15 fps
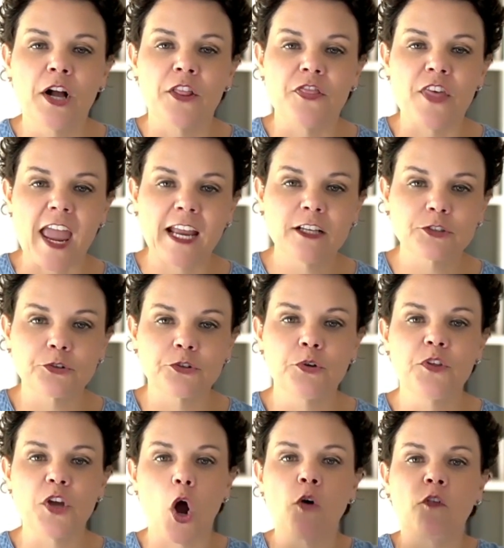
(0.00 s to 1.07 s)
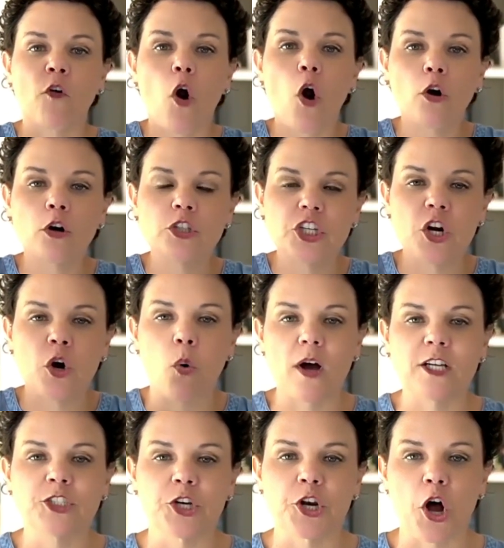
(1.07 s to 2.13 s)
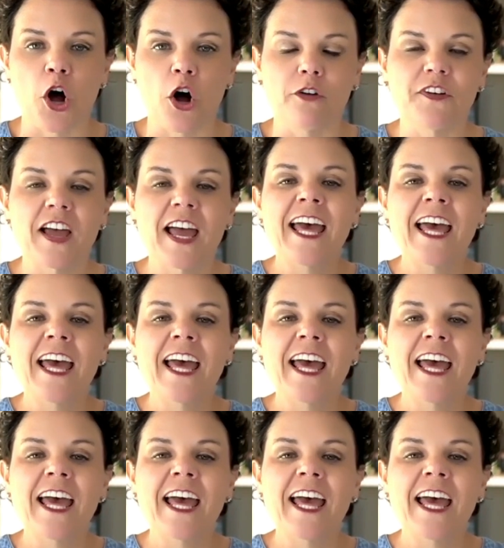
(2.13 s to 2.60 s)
the answer to the overarching question of,